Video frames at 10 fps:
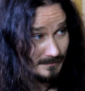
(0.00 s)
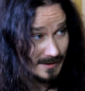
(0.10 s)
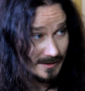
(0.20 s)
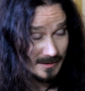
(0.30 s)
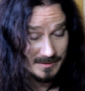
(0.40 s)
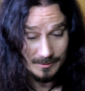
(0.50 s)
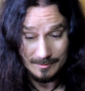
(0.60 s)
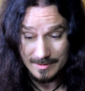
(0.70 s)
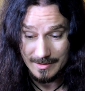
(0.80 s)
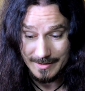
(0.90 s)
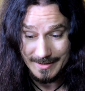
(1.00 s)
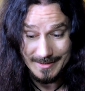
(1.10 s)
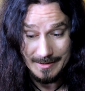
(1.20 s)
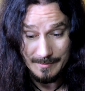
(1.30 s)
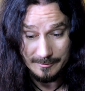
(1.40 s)
But songs like
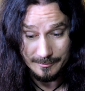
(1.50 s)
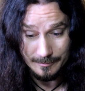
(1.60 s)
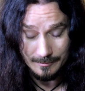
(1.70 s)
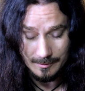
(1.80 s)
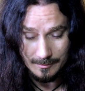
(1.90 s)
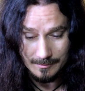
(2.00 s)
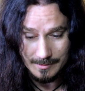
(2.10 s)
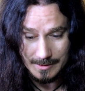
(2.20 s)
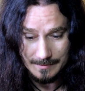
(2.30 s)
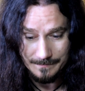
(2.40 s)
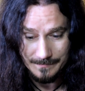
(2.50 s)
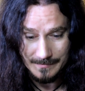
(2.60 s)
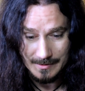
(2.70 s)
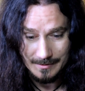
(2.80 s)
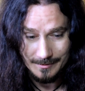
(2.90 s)
Idi Maru or
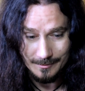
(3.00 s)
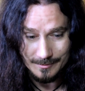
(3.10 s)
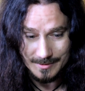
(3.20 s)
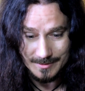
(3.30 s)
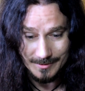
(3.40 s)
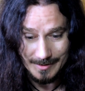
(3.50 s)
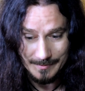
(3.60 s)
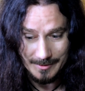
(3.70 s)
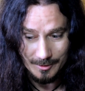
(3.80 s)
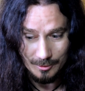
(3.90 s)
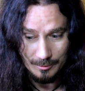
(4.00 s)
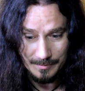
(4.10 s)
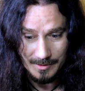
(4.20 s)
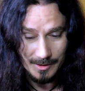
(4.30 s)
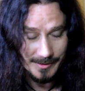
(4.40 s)
Yours is an Empty
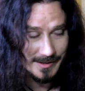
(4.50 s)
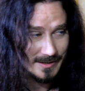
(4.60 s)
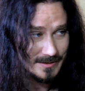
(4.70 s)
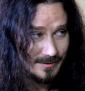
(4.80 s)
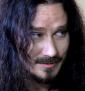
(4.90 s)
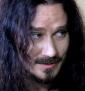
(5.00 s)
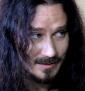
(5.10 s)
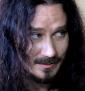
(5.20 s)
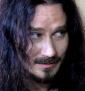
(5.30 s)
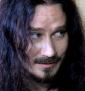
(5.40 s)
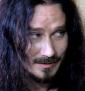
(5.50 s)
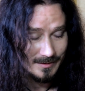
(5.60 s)
Hope, Arcades in the Sun,